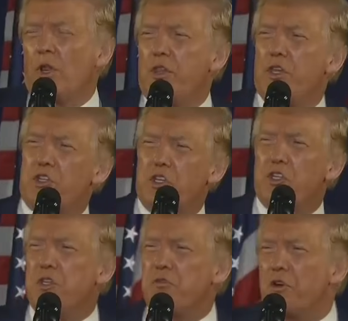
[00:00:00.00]
This
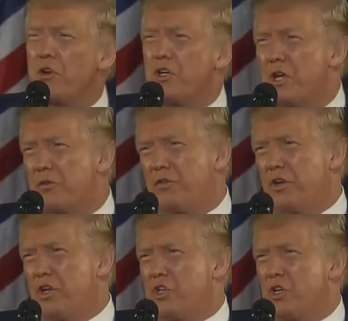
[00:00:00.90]
is the very
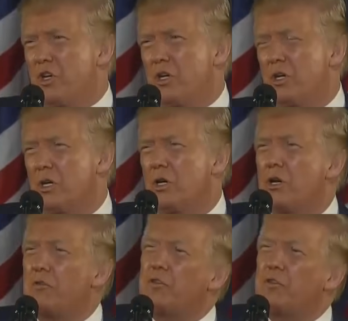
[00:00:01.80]
definition of